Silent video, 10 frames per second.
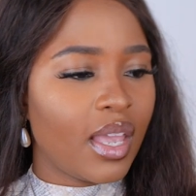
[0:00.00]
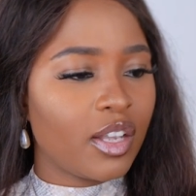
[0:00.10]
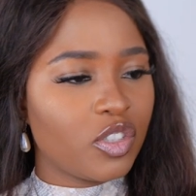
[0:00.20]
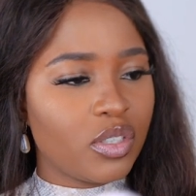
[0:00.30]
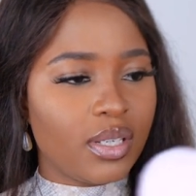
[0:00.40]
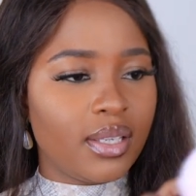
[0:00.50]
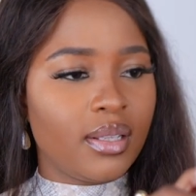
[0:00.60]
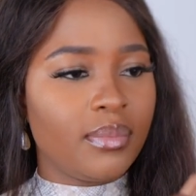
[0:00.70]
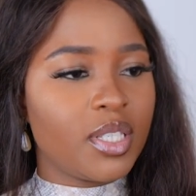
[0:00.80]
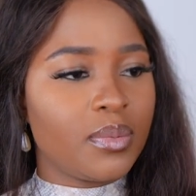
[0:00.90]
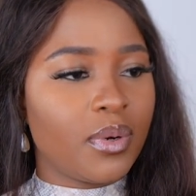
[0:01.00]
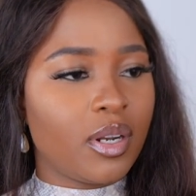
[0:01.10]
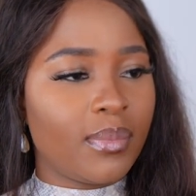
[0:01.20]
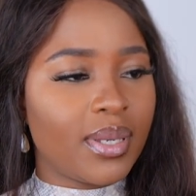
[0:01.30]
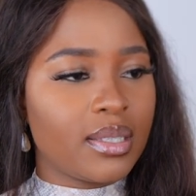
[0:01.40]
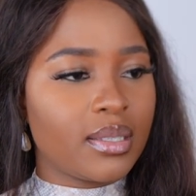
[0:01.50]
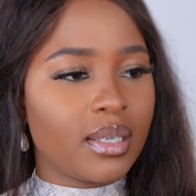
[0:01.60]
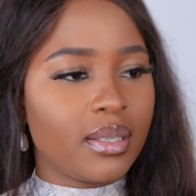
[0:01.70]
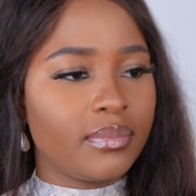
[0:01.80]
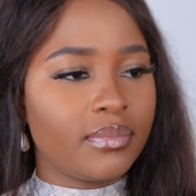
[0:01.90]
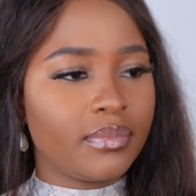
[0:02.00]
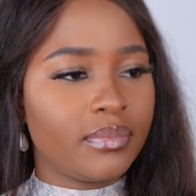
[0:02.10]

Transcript: Actually, let me spray it on my skin.